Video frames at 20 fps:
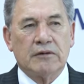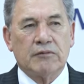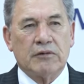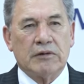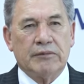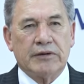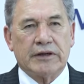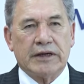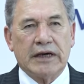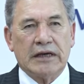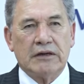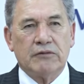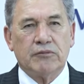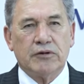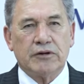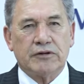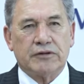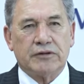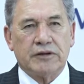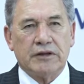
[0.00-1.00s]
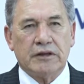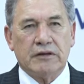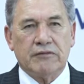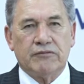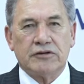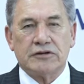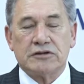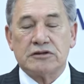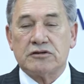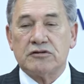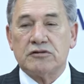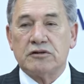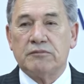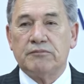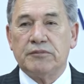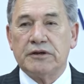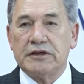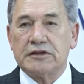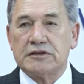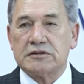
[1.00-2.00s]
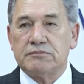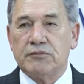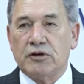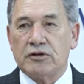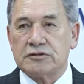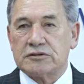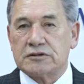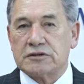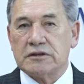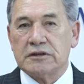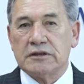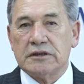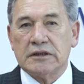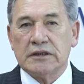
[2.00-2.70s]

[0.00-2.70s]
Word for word: we began with the visit to the biggest mosque,